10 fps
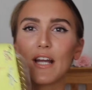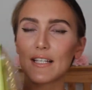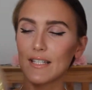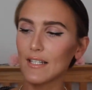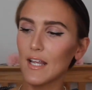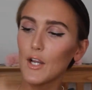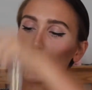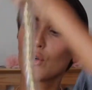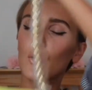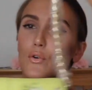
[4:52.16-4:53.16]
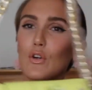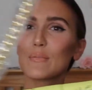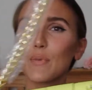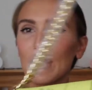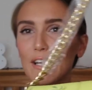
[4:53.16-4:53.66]
it has this like
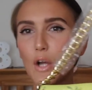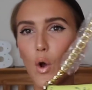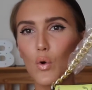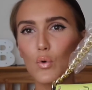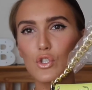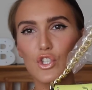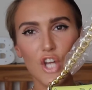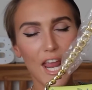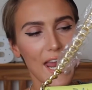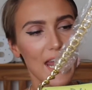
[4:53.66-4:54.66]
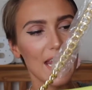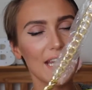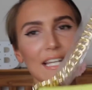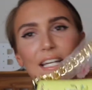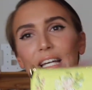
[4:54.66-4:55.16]
crossbody gold
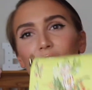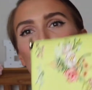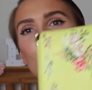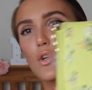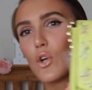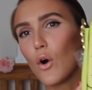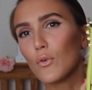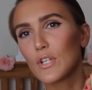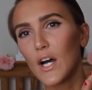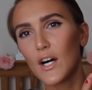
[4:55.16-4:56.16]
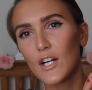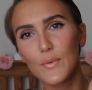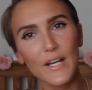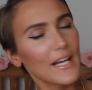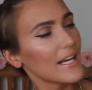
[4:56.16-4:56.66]
chain, gold
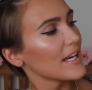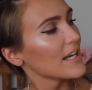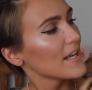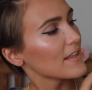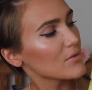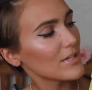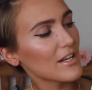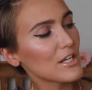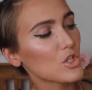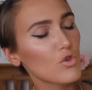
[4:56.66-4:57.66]
hardware, this really nice